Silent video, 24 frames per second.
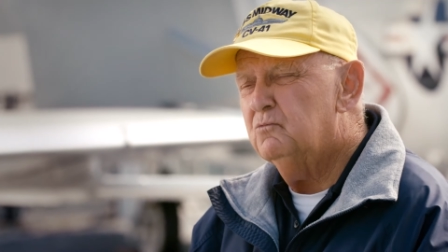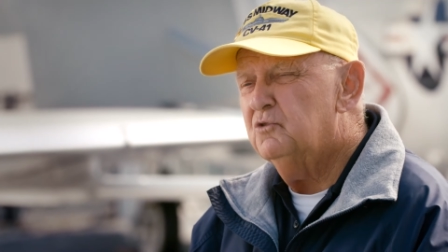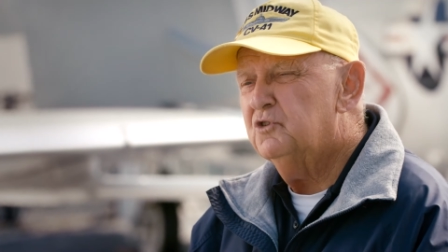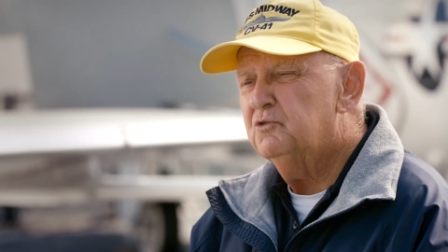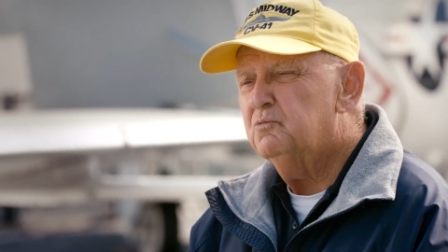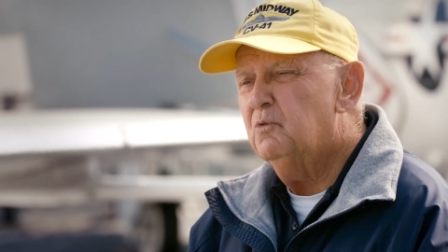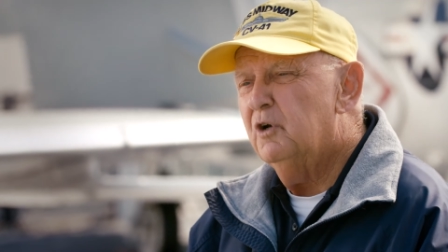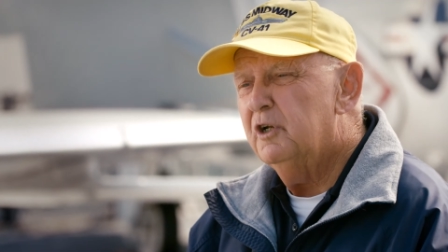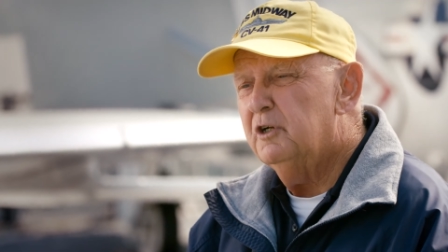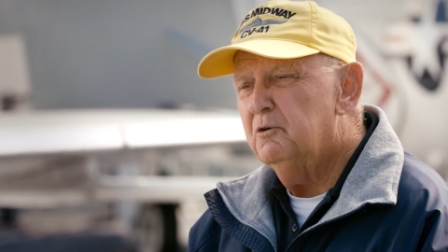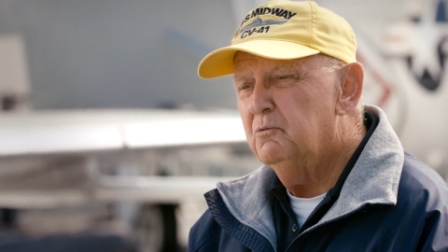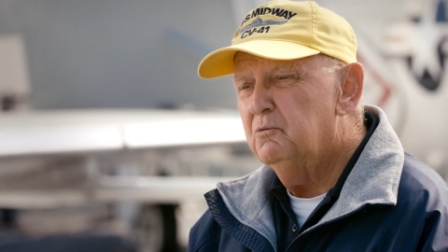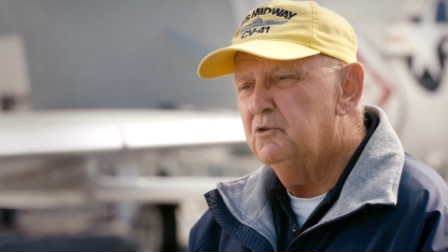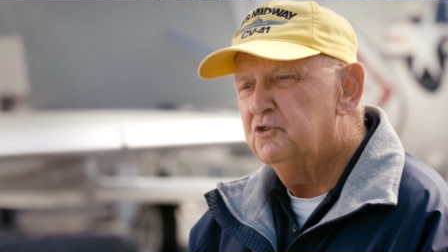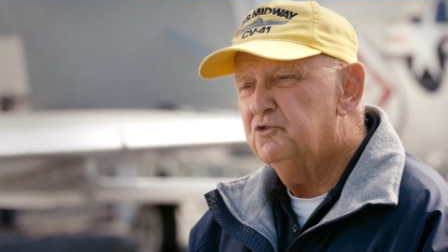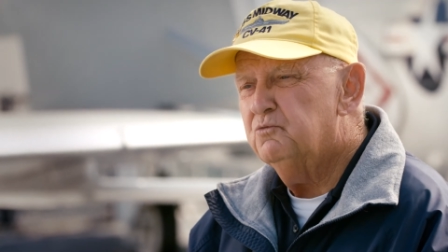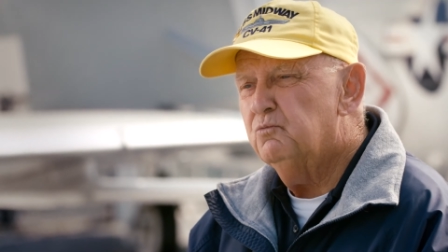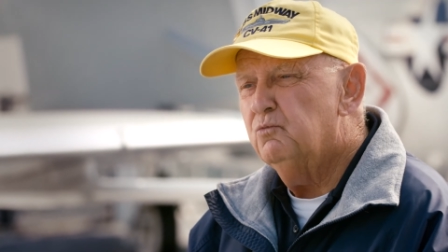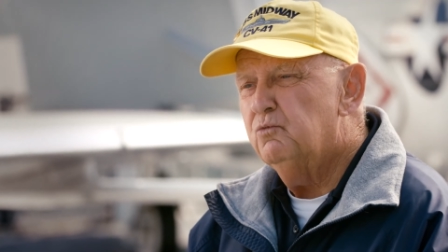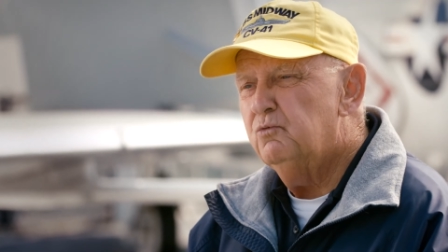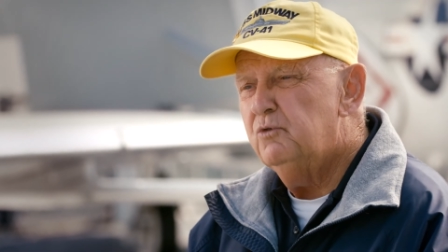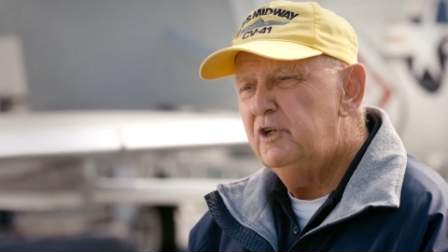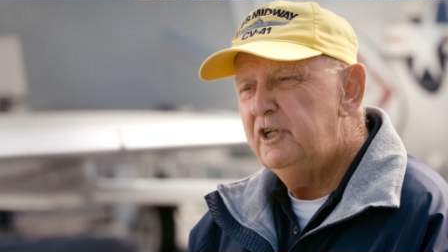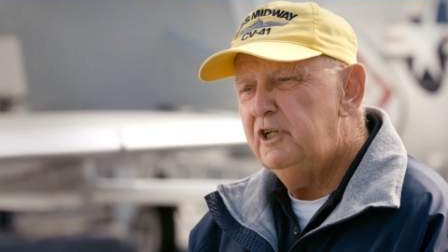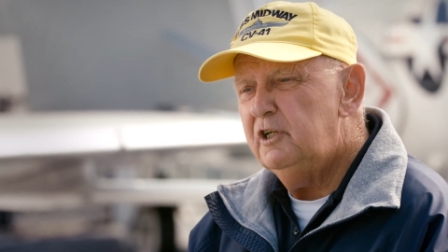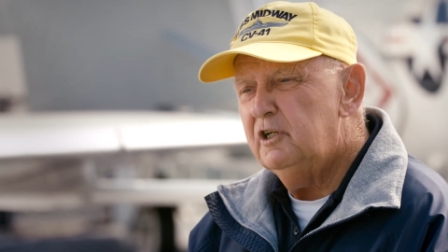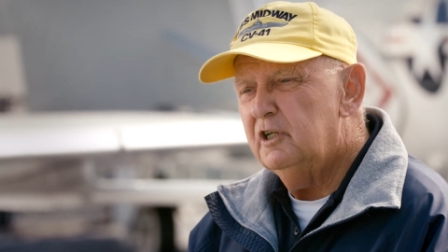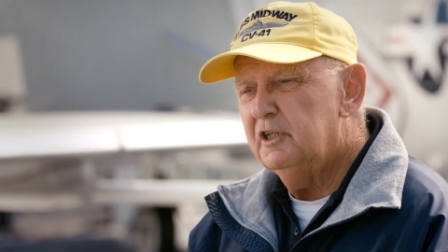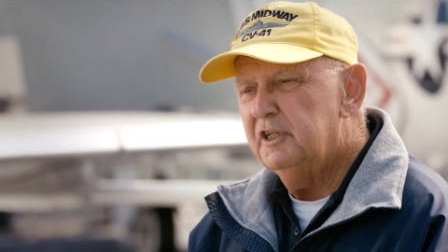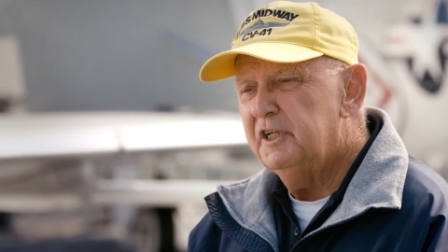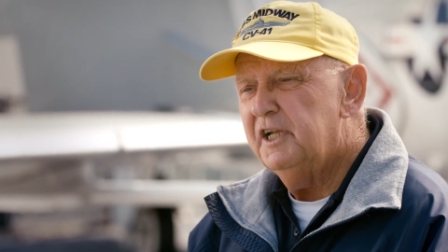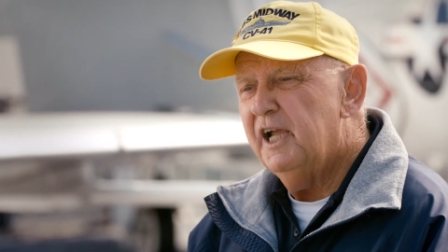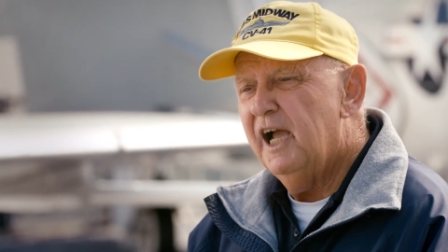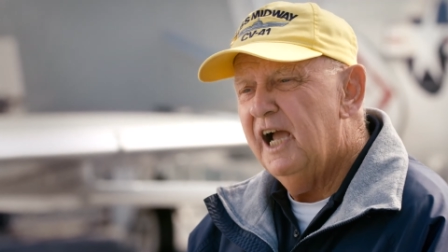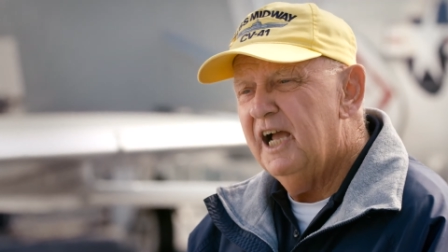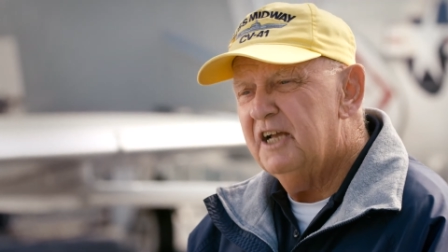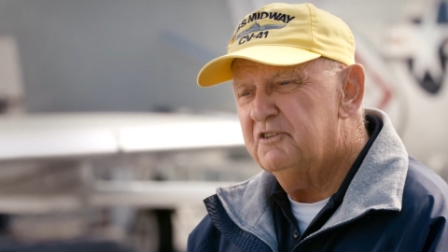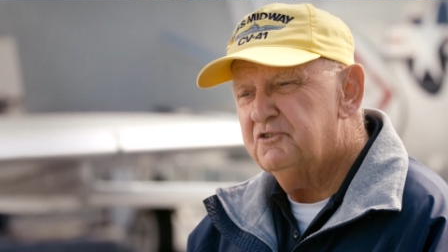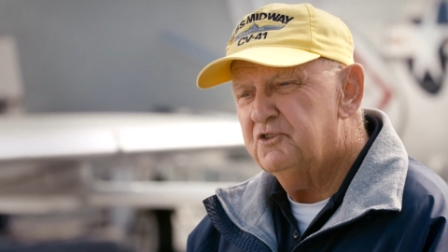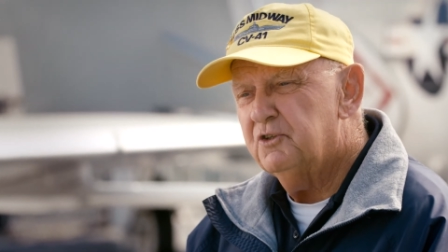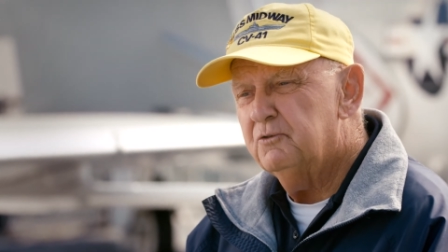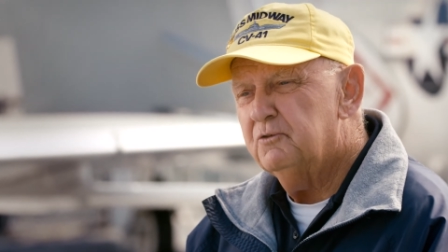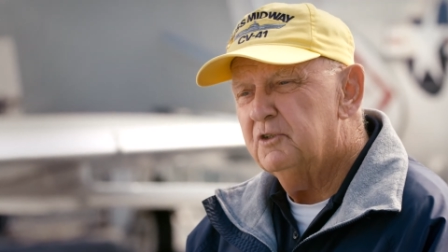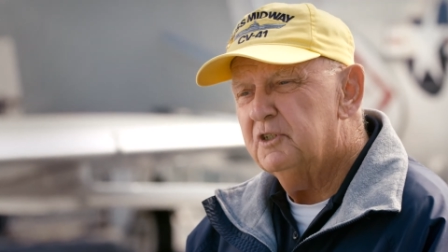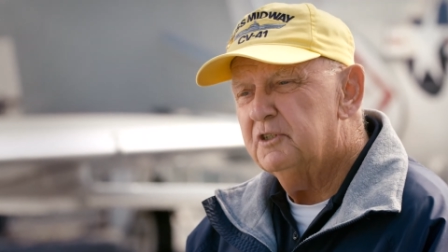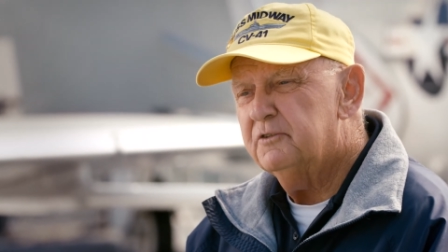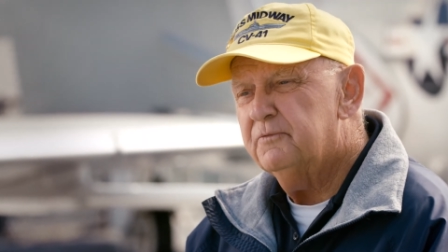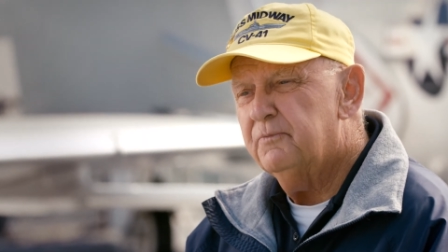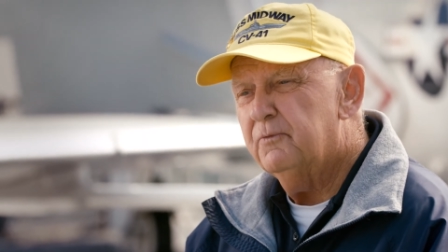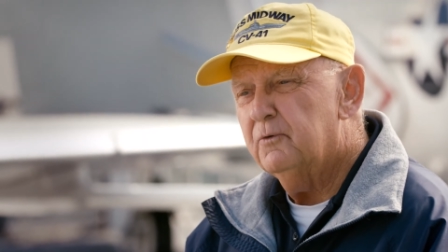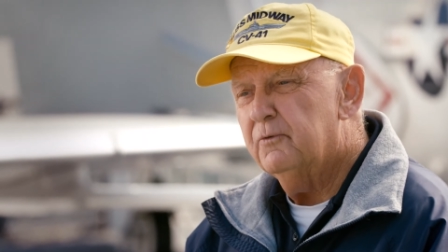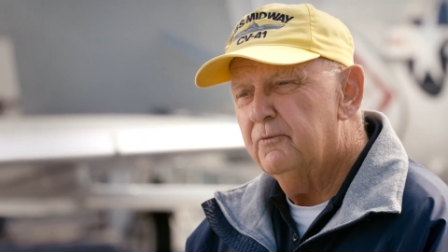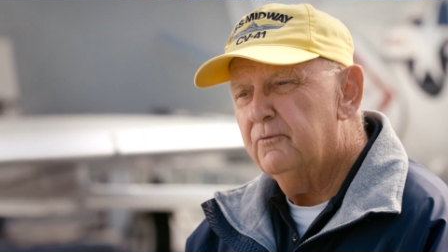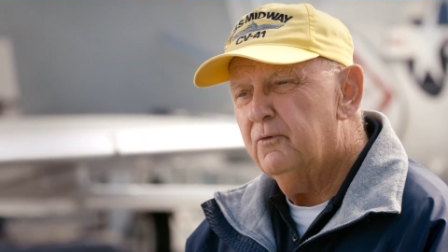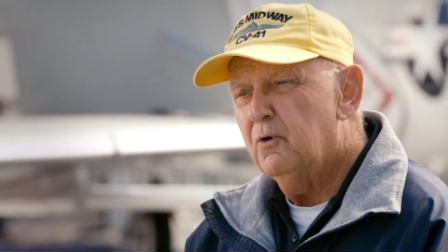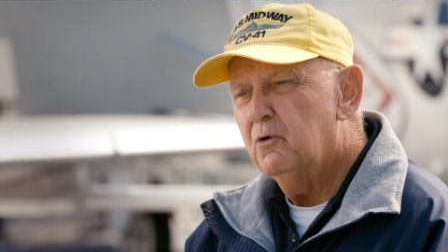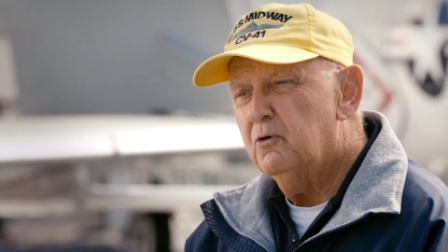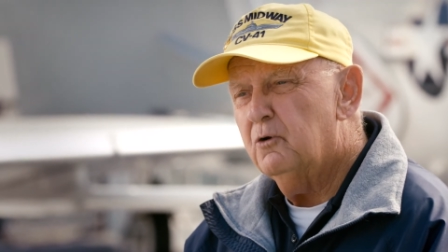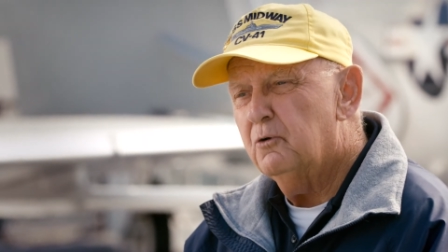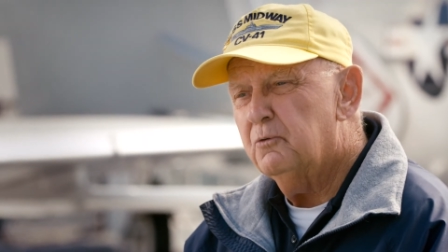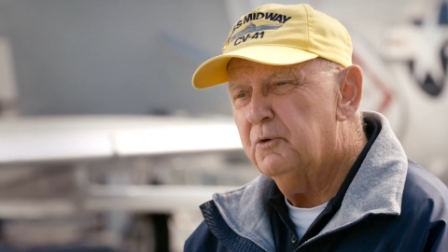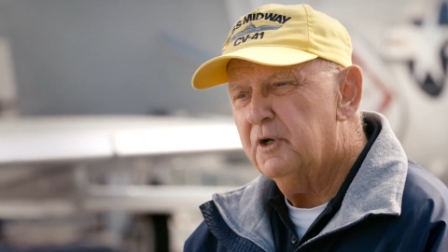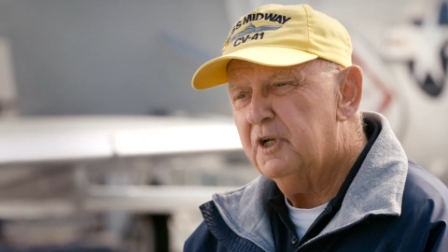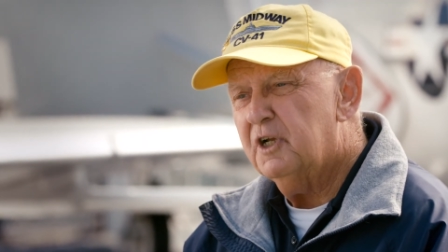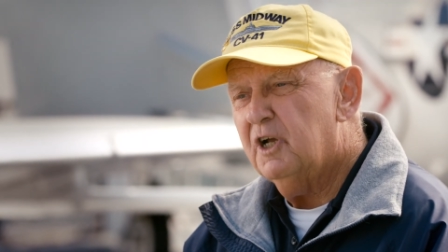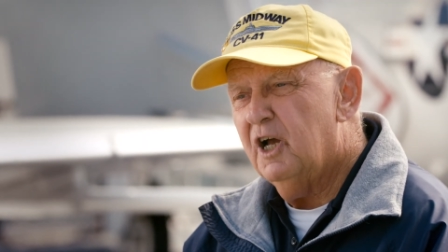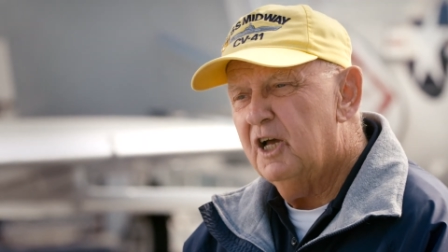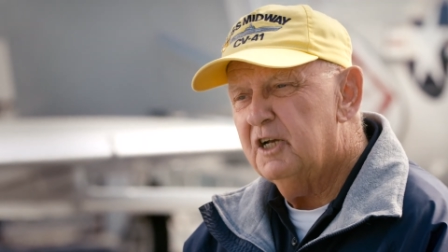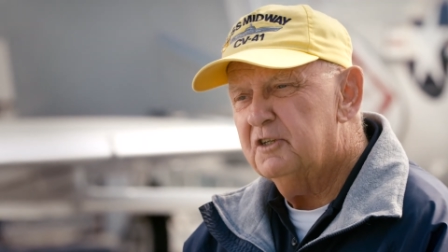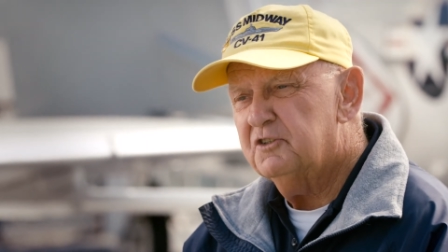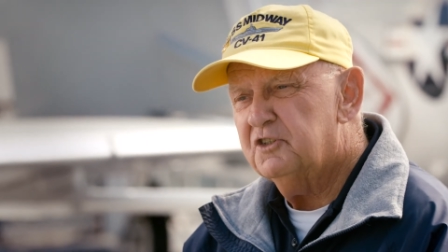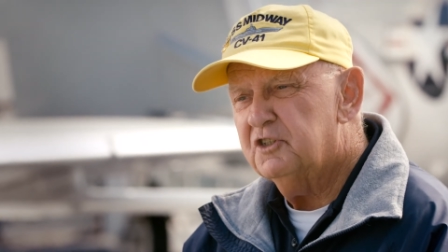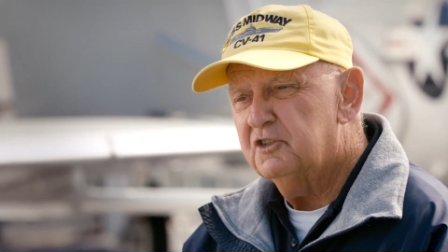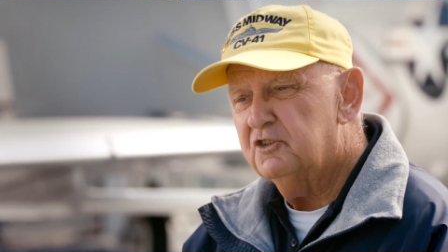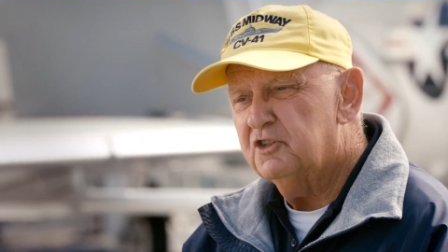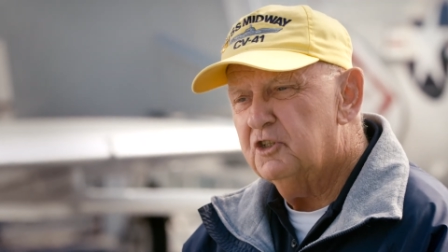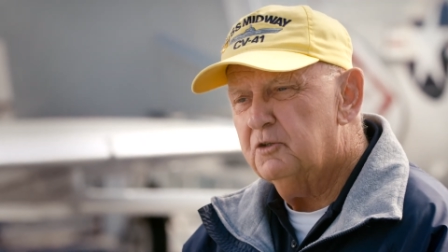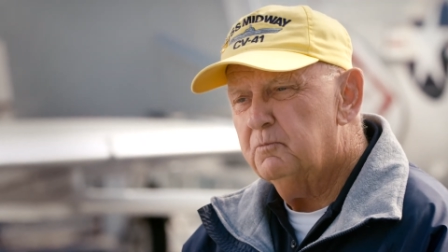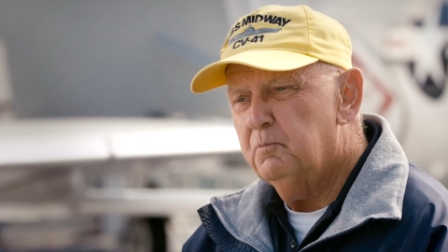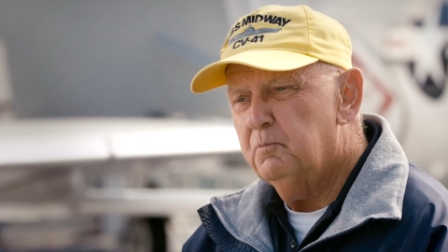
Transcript: was when it was really hazardous for photo reconnaissance